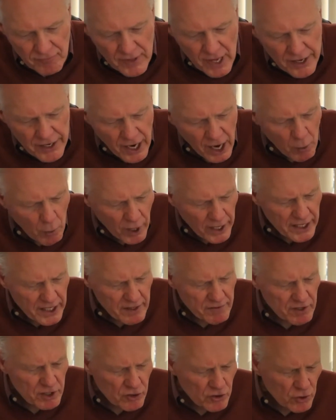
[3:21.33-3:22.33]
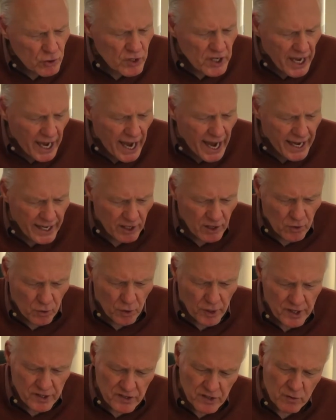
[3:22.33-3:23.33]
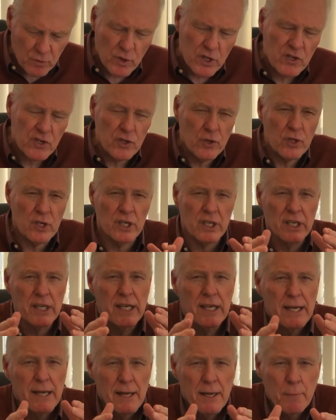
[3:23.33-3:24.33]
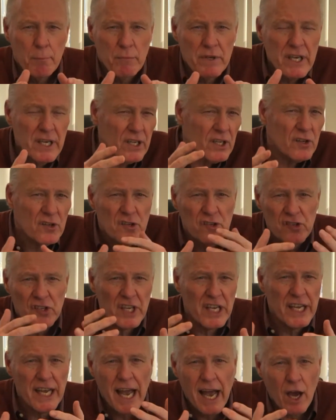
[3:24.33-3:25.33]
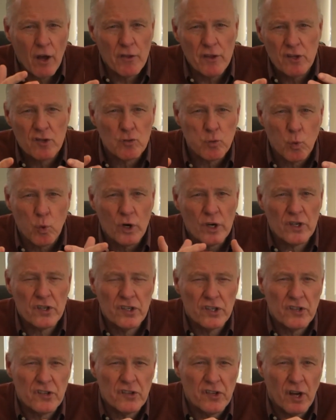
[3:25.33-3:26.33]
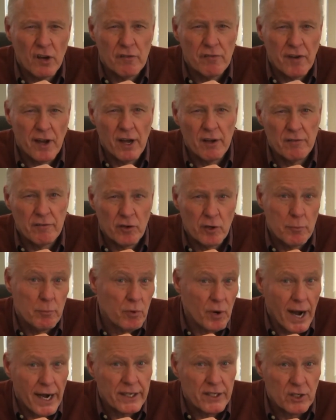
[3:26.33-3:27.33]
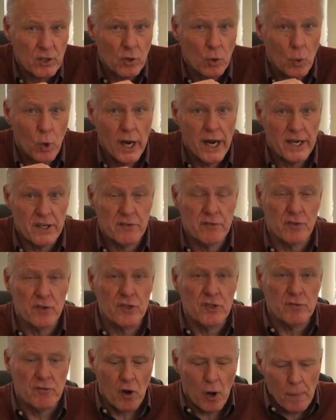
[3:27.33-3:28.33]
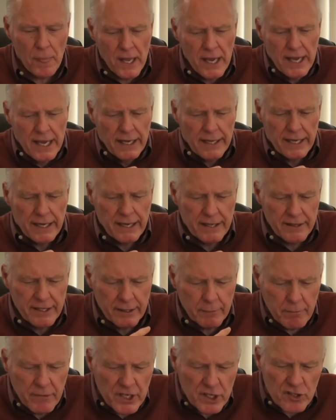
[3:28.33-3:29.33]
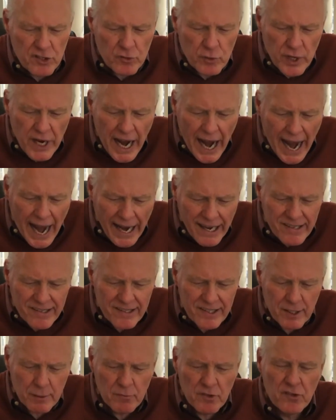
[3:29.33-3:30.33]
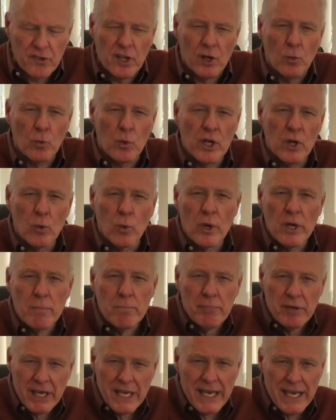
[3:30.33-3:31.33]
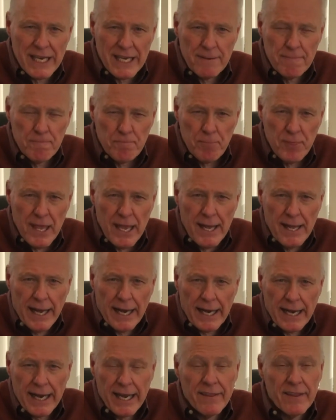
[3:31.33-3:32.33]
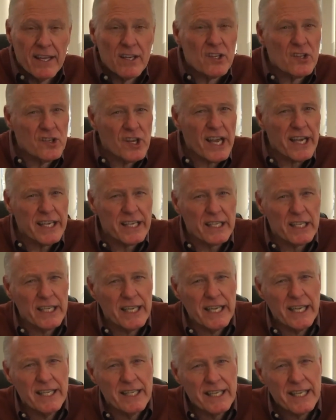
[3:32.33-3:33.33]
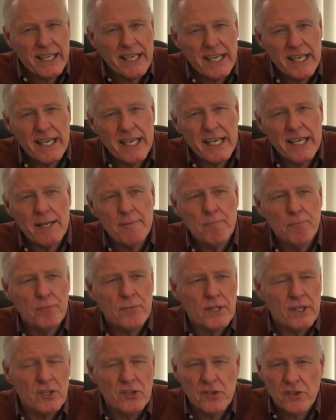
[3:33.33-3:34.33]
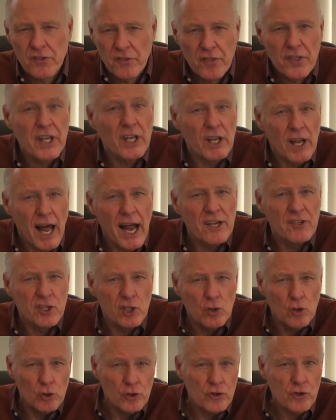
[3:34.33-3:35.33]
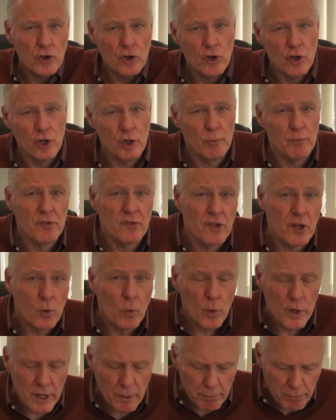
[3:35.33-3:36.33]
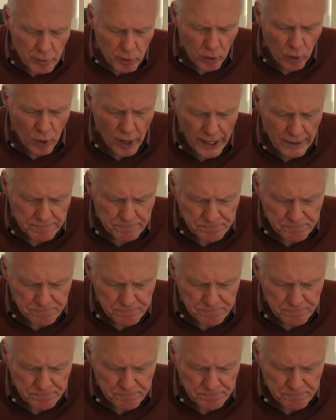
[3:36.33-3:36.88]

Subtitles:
Now I want to give you 2 categories in which you can begin to see how this works itself out in very practical ways. First of all, the ministry axioms that we repeat, and then secondly, in the key theological terms that we employ.